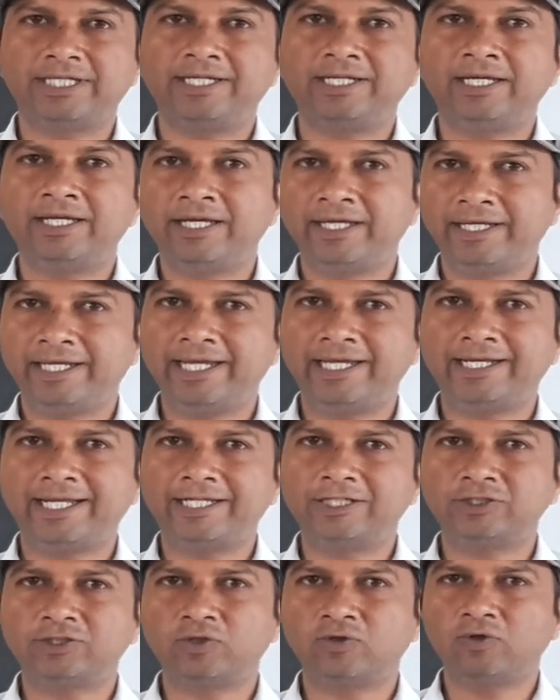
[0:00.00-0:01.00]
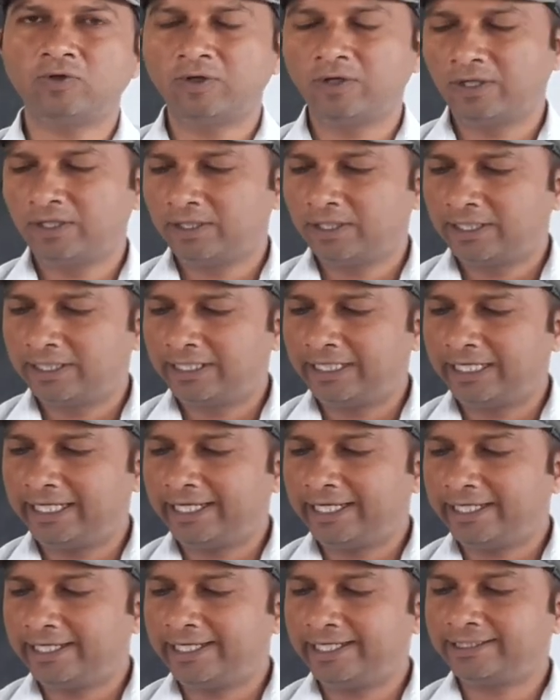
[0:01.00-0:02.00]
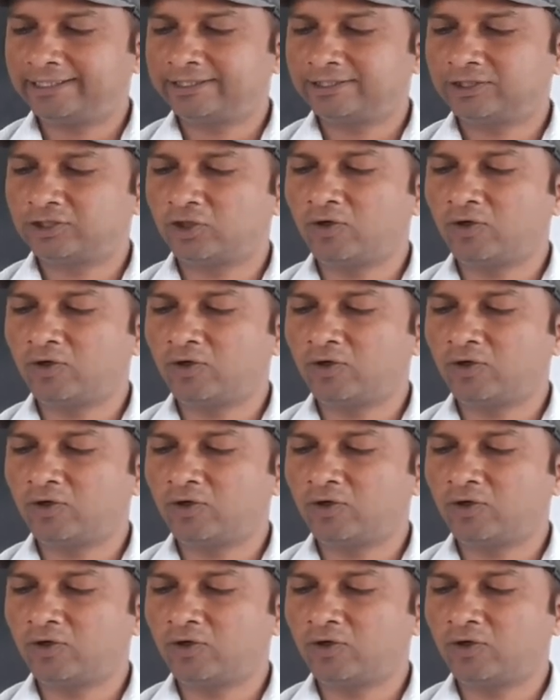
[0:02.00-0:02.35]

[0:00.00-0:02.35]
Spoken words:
then hen also lay eggs.